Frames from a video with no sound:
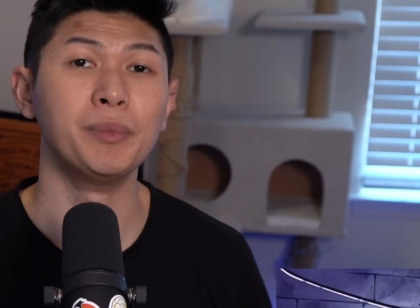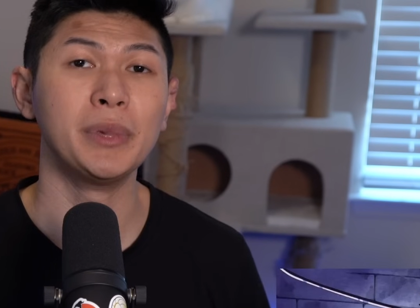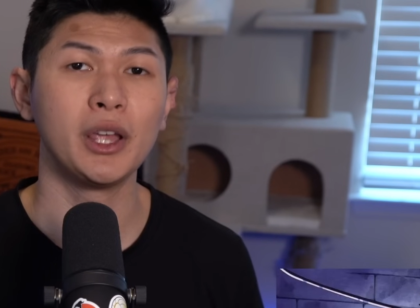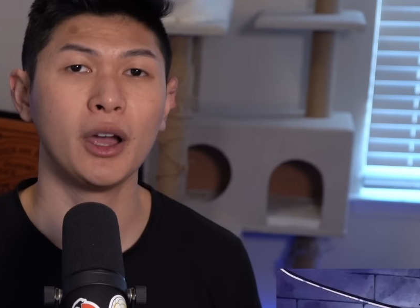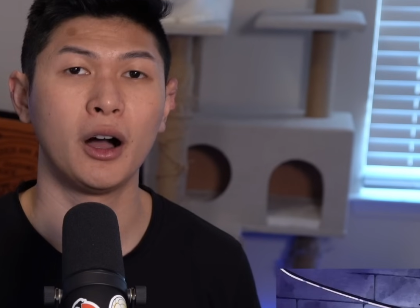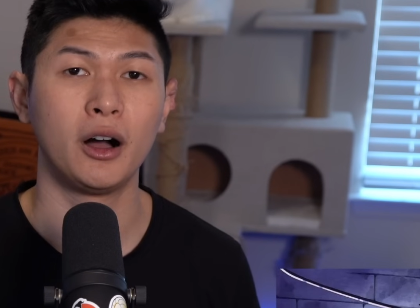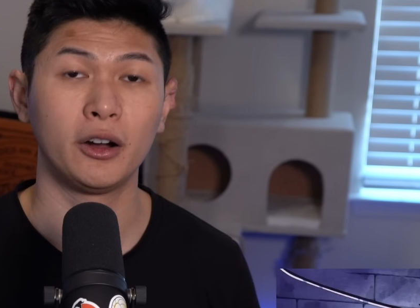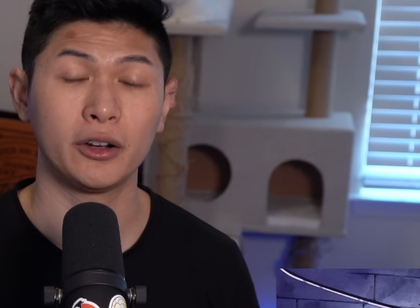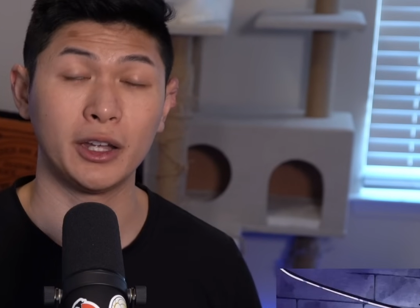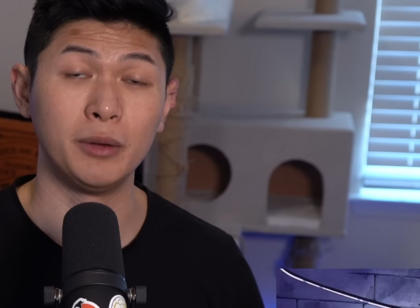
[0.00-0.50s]

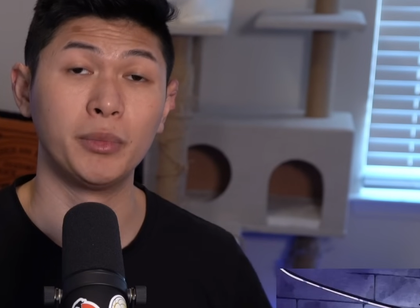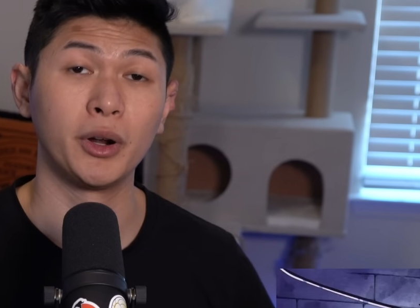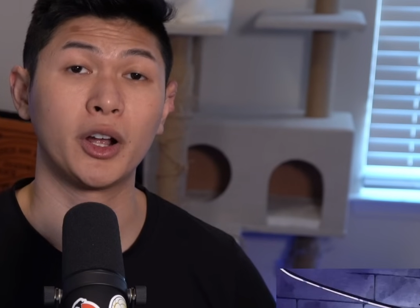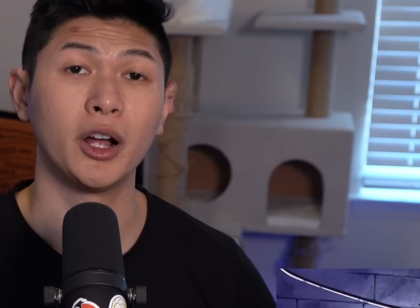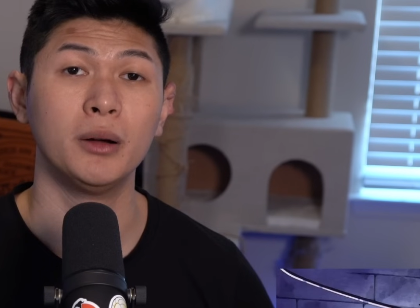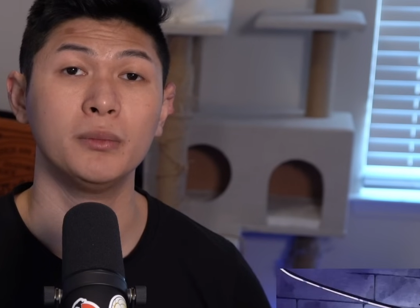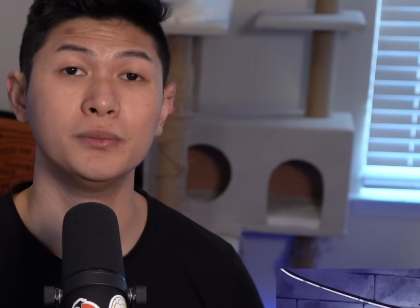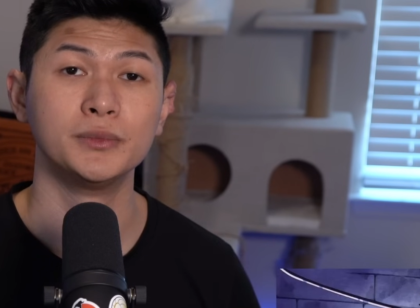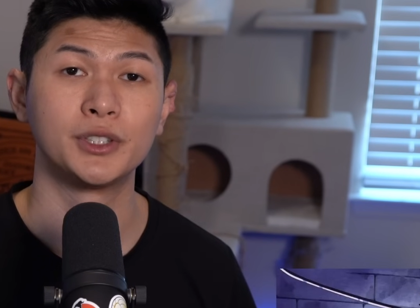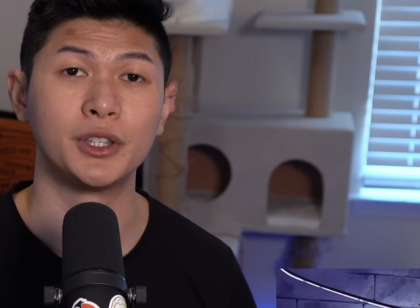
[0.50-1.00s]
Mihawk and
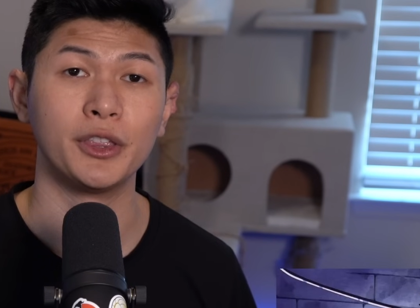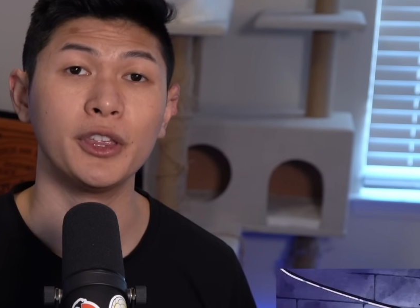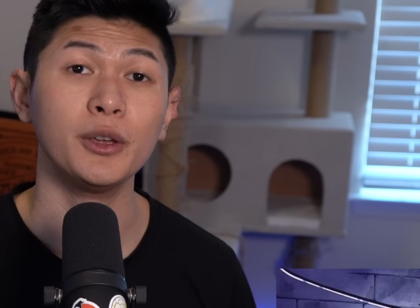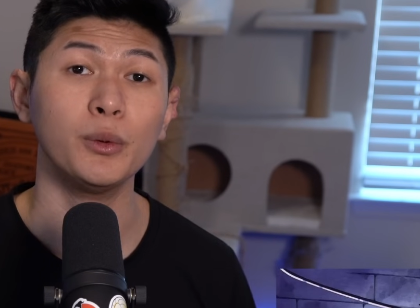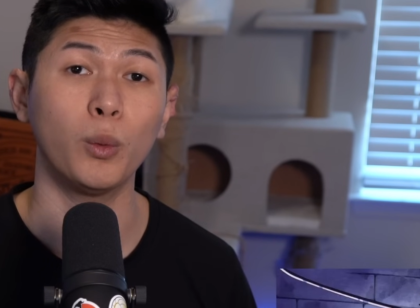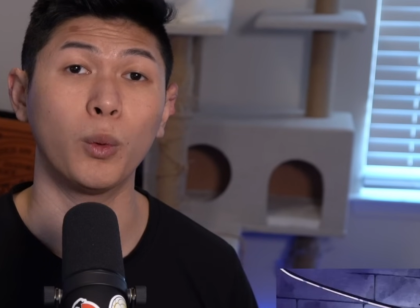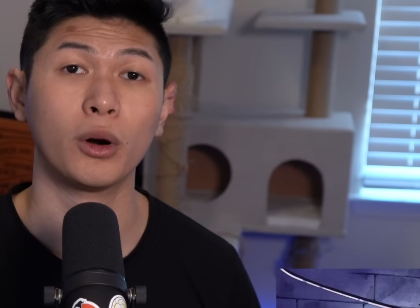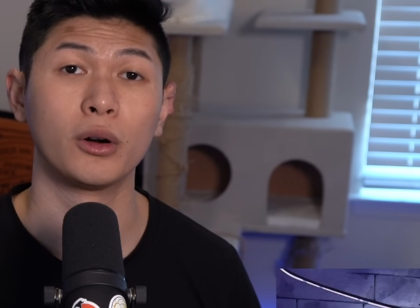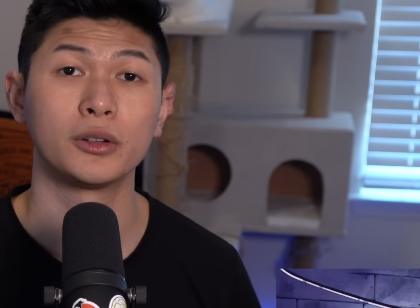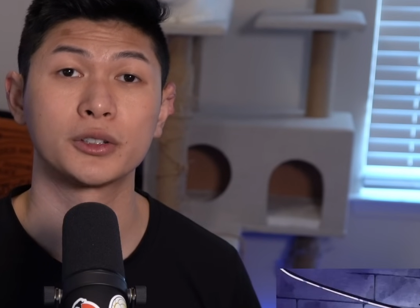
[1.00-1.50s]
becomes
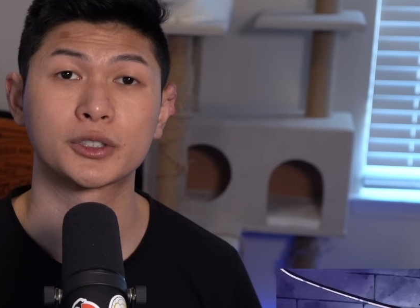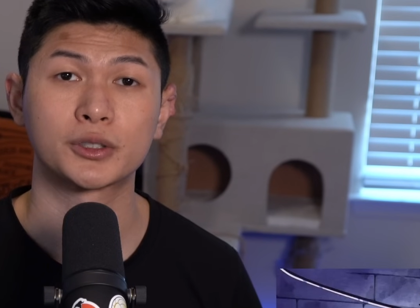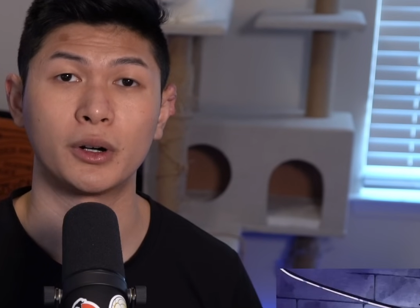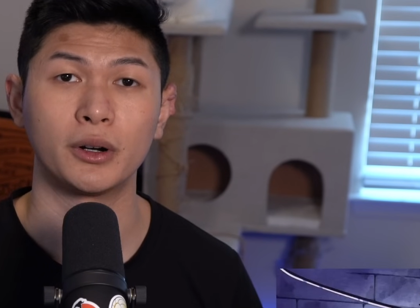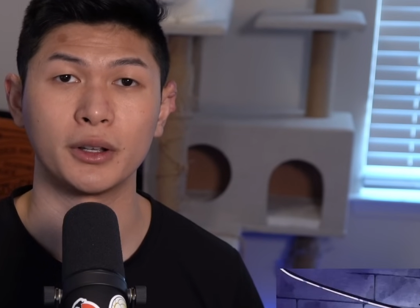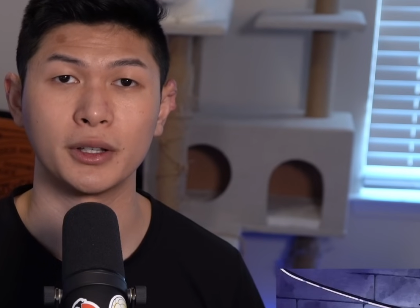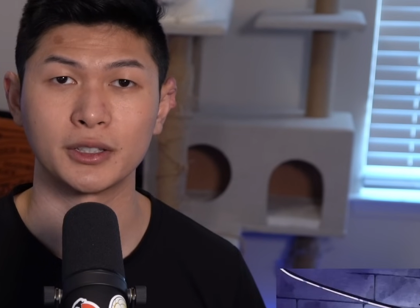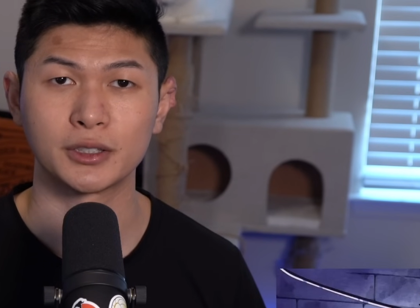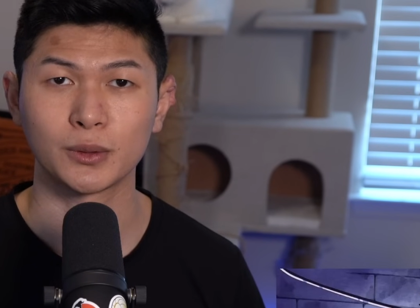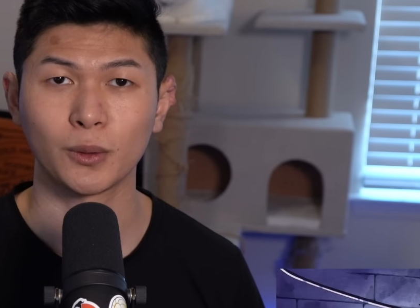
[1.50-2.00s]
the world's
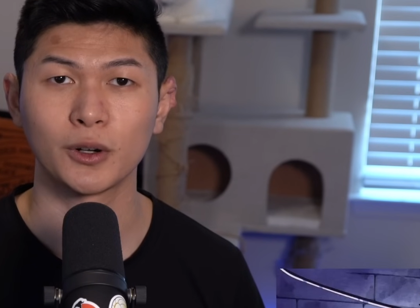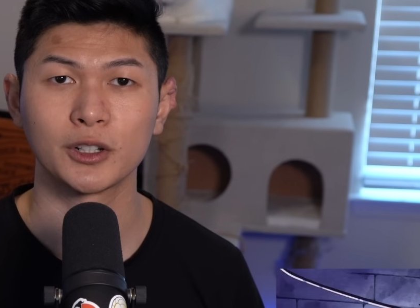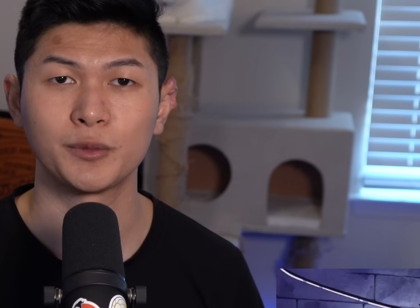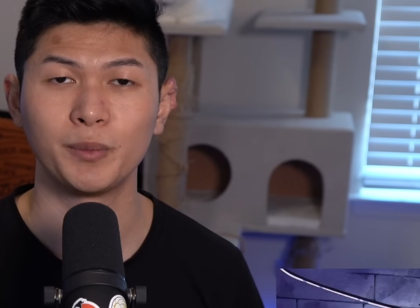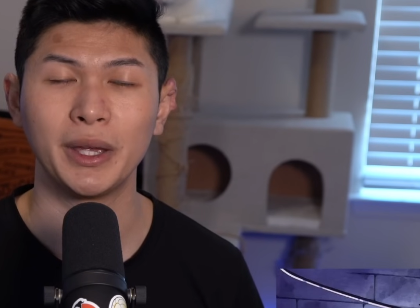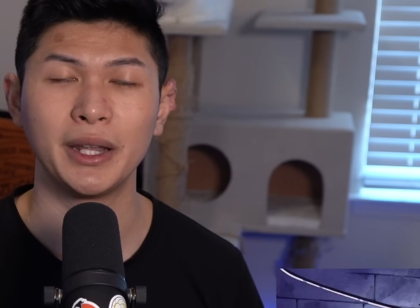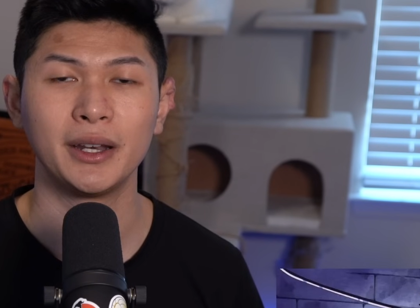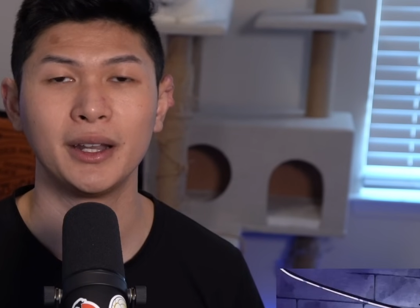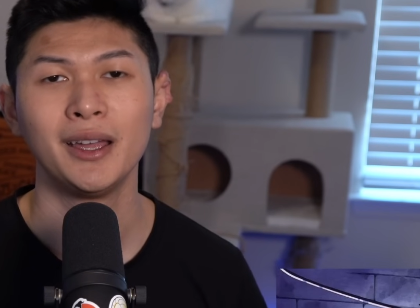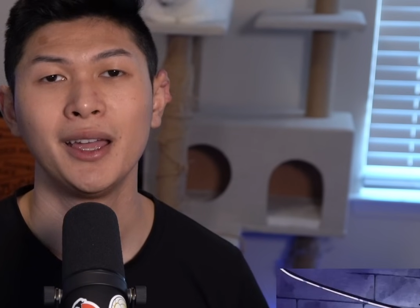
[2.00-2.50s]
strongest
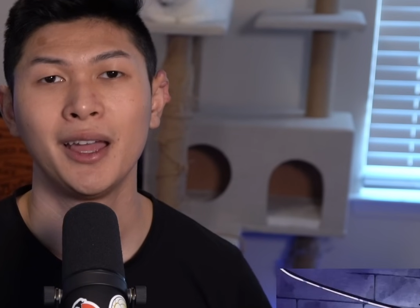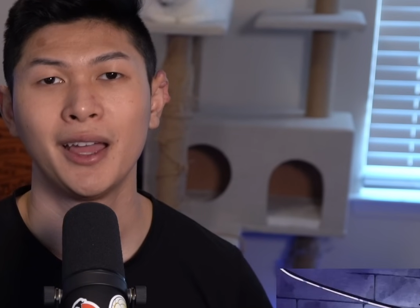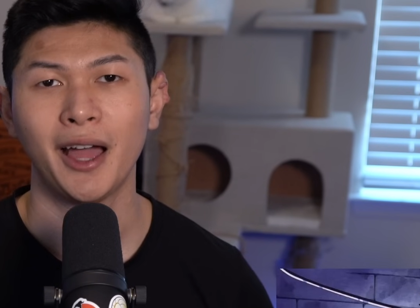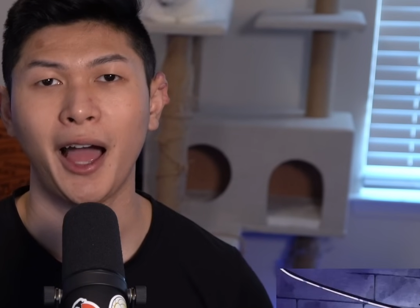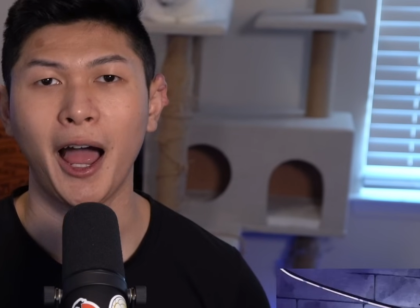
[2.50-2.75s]
swordsman,